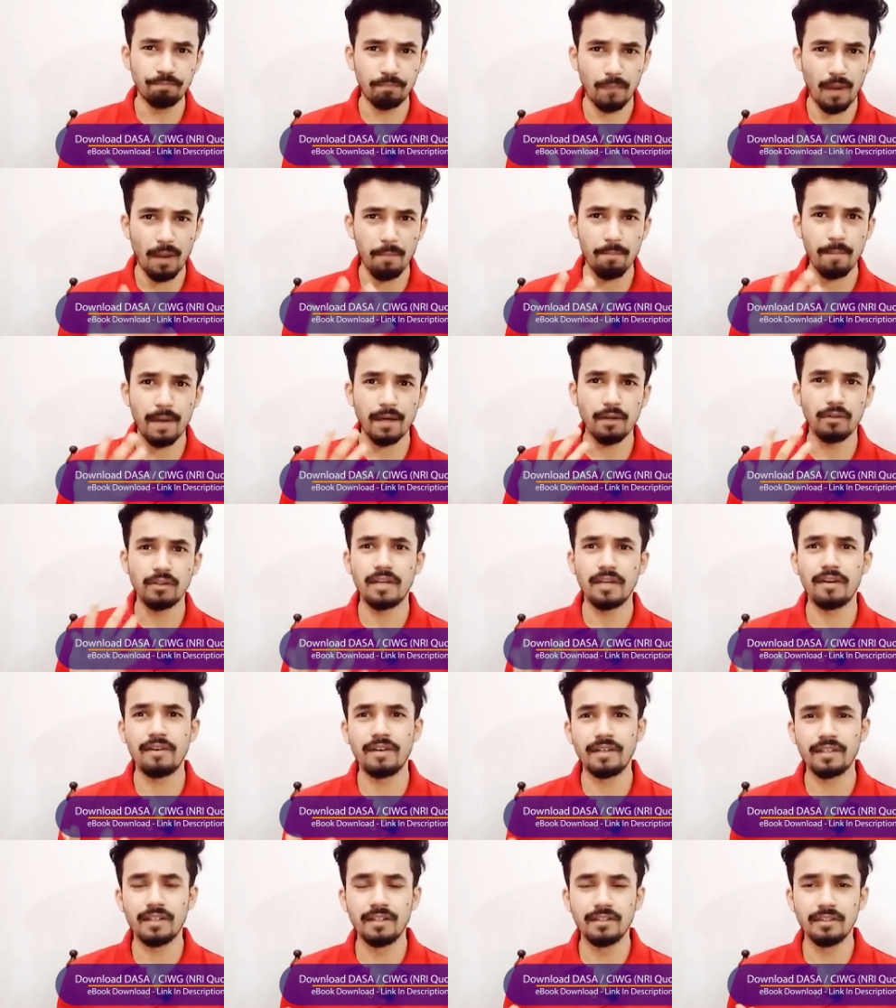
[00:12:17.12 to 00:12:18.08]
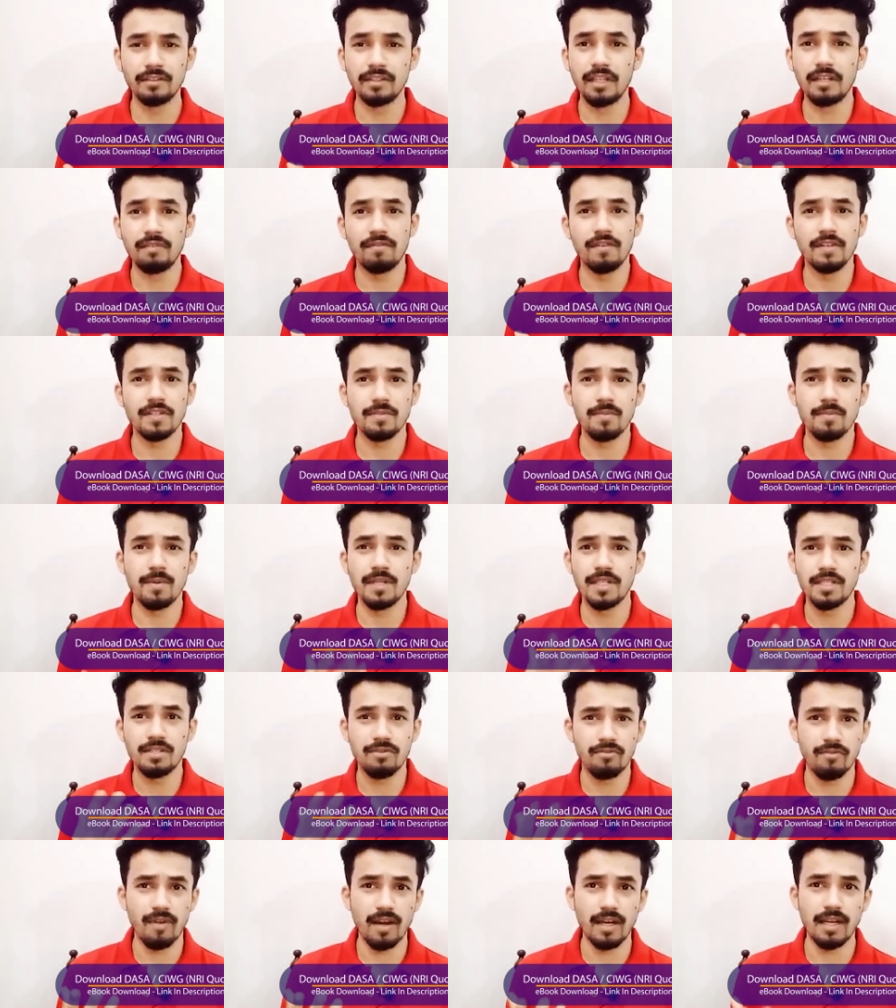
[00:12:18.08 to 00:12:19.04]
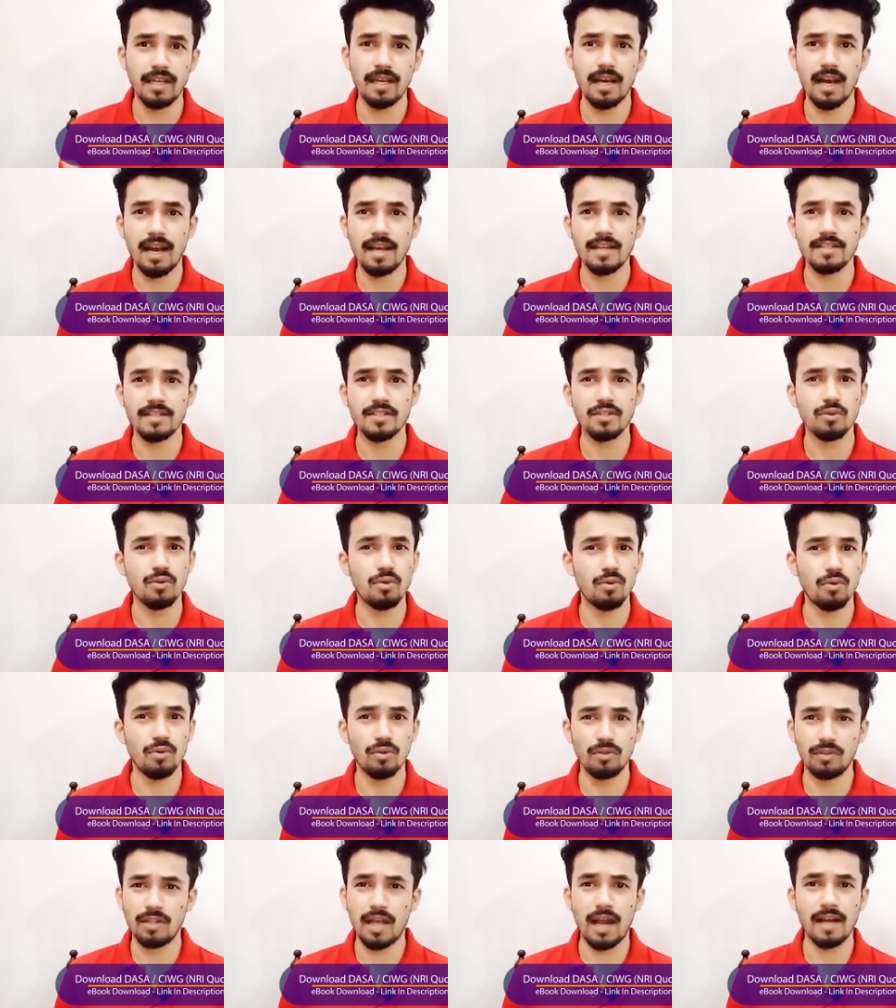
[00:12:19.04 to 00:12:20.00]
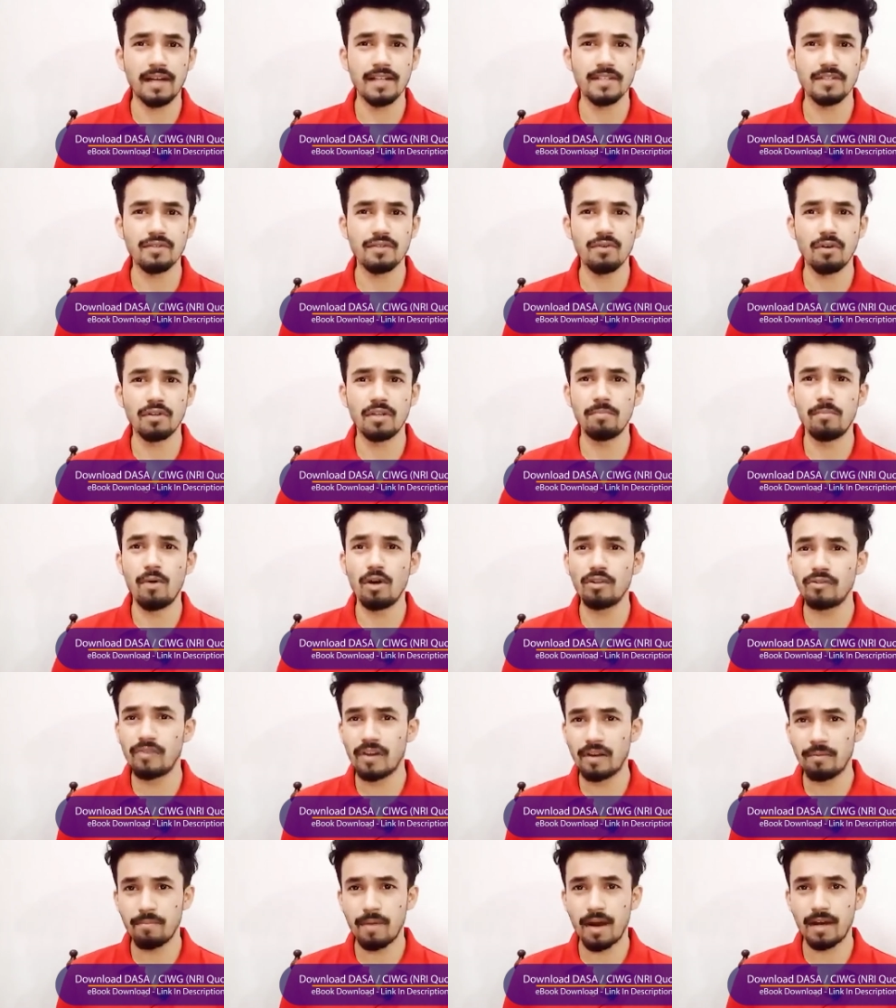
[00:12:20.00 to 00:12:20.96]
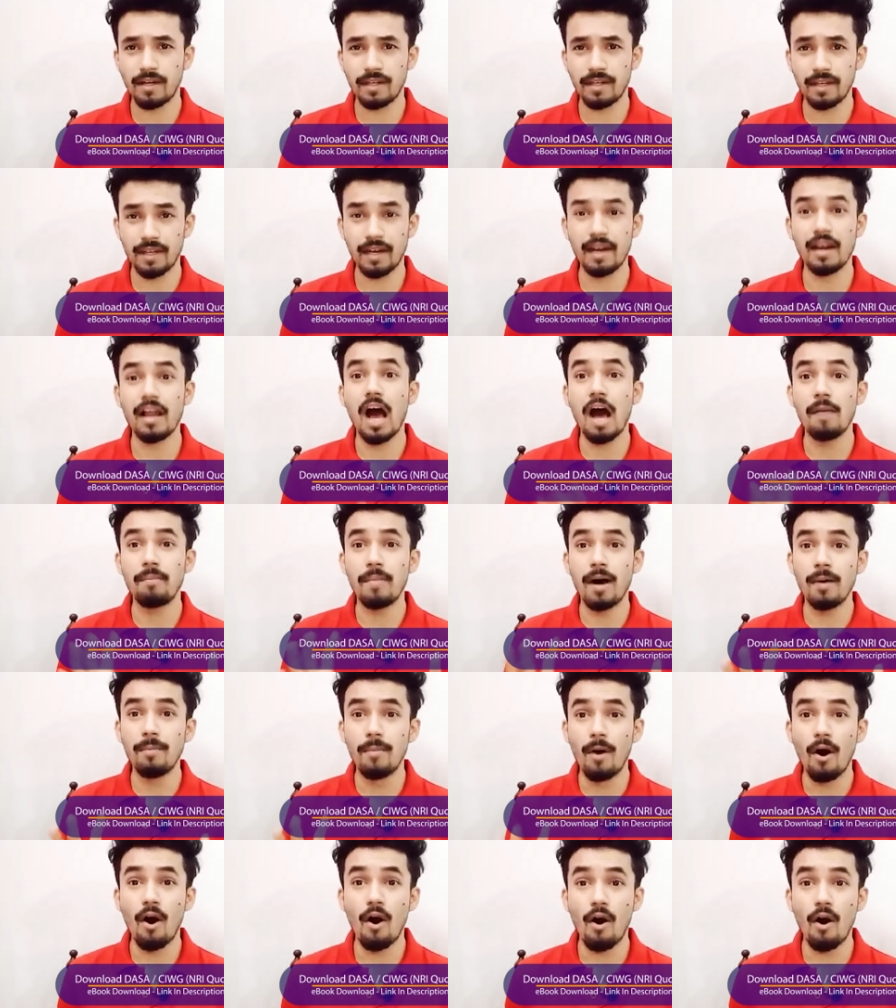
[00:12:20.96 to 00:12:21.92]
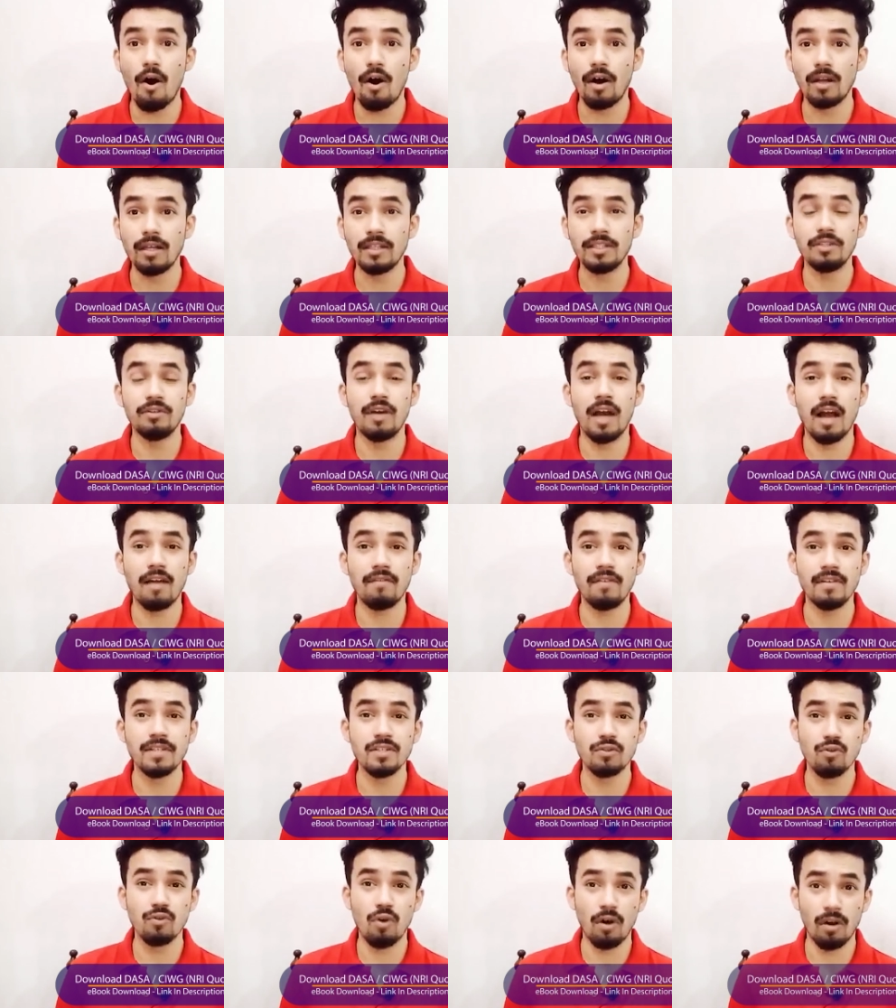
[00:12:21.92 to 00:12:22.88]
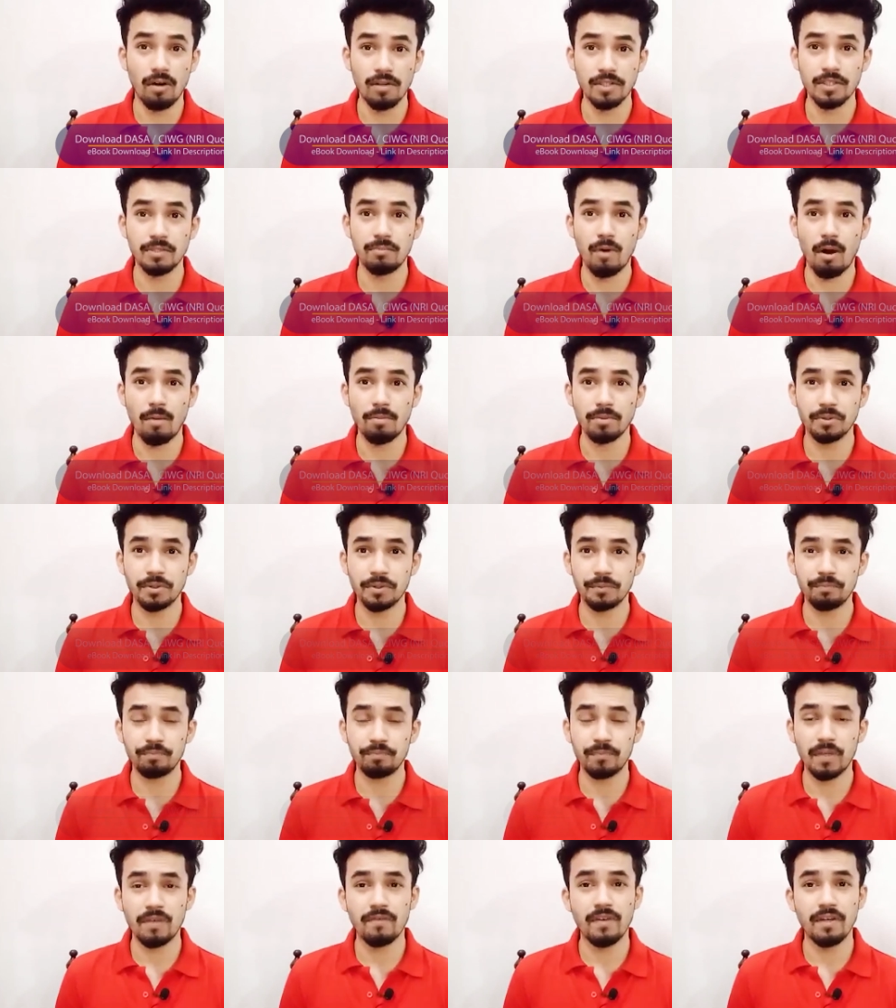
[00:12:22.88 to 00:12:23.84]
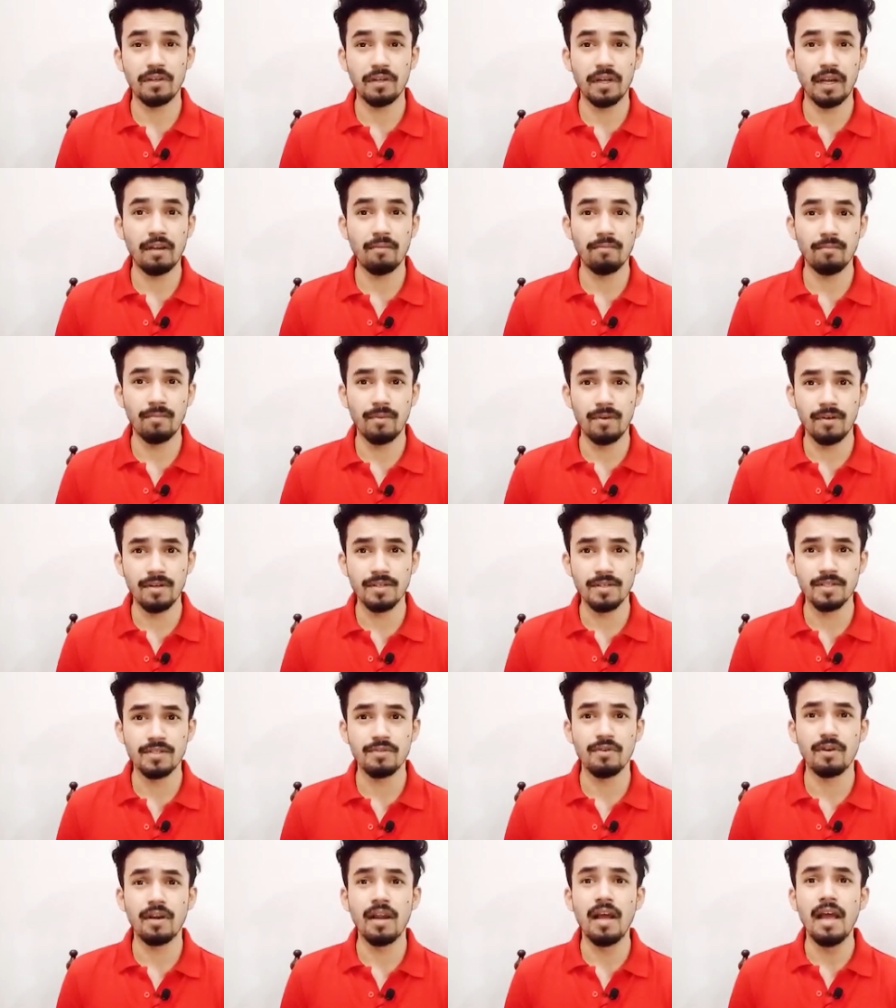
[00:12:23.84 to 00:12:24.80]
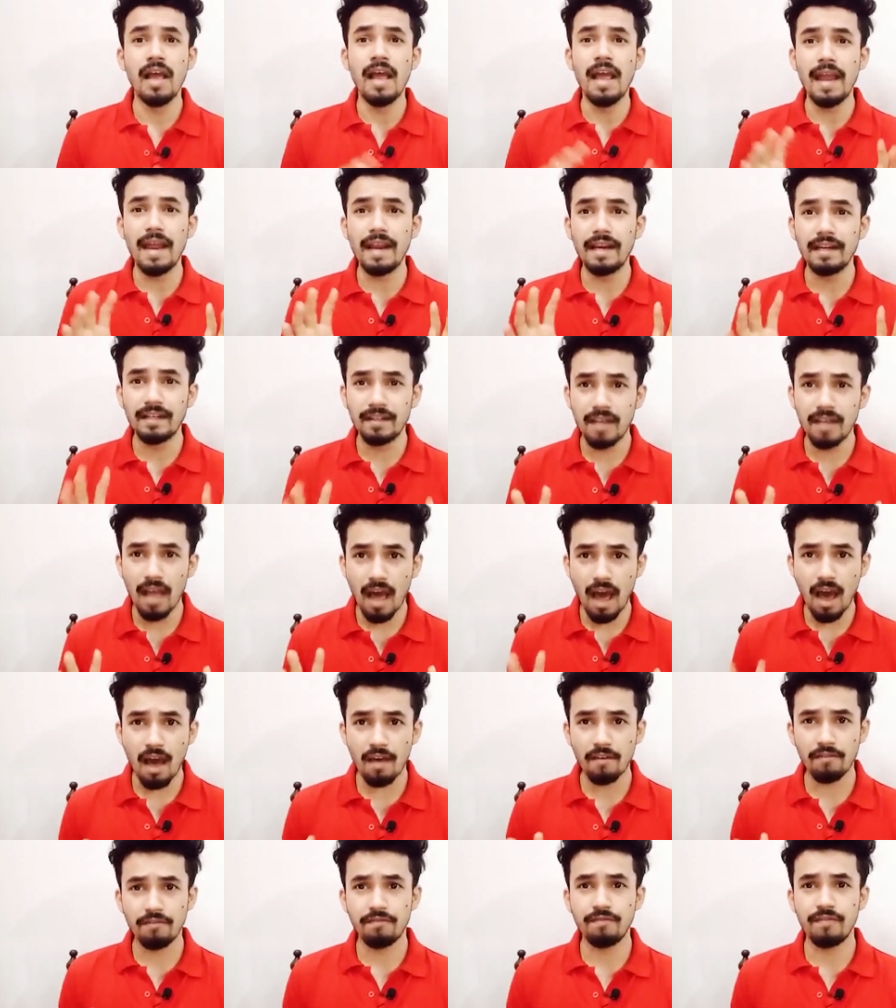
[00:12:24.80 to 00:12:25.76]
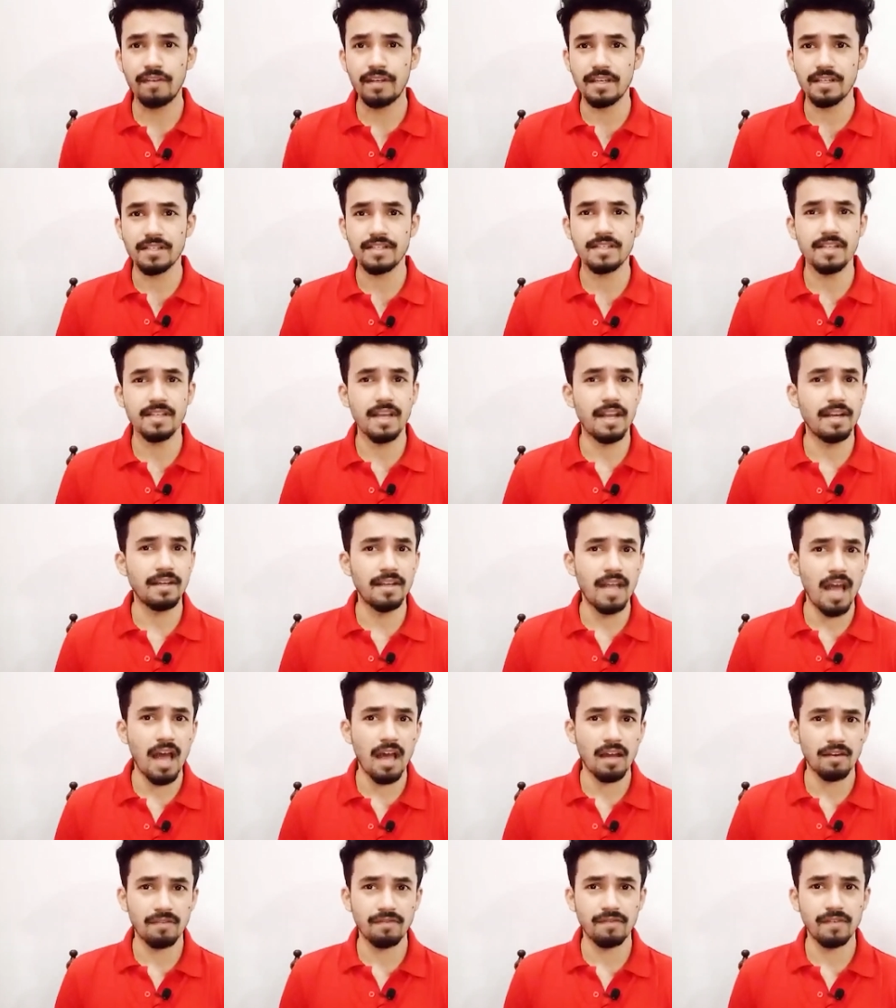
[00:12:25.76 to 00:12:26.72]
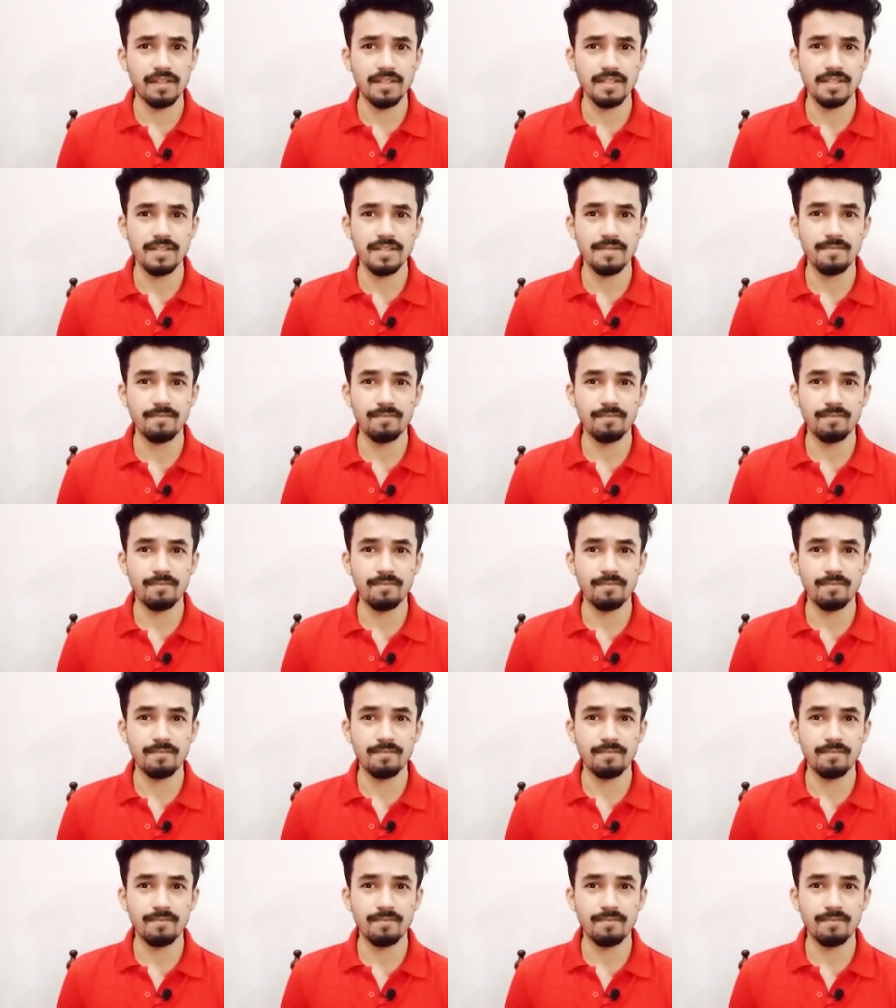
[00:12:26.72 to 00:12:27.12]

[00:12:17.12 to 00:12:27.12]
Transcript: but on the return on the investment is really high. So that is not the bothering part here. And above all, you have a scholarship option. Even you can reimburse your entire fees, entire fees.